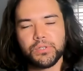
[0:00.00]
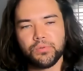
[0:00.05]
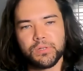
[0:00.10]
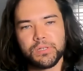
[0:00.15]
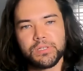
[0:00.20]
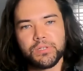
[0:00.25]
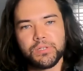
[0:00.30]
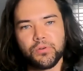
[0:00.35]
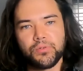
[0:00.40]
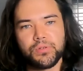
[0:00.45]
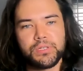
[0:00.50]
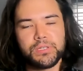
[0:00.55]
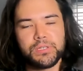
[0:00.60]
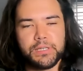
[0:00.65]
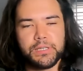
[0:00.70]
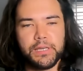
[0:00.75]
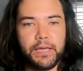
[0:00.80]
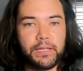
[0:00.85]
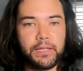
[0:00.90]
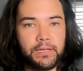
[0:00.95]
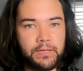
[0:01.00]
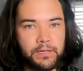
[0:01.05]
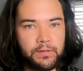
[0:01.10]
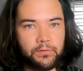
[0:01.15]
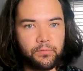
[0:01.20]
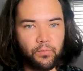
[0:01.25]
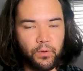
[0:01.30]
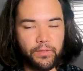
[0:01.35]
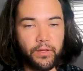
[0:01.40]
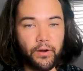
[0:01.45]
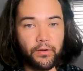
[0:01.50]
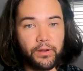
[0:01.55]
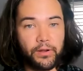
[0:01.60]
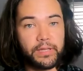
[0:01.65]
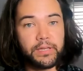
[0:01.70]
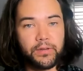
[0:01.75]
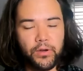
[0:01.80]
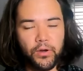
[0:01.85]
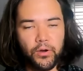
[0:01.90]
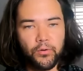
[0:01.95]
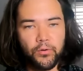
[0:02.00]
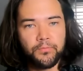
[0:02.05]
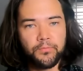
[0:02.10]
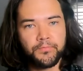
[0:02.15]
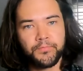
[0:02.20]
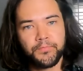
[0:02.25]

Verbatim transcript: associate with our ego,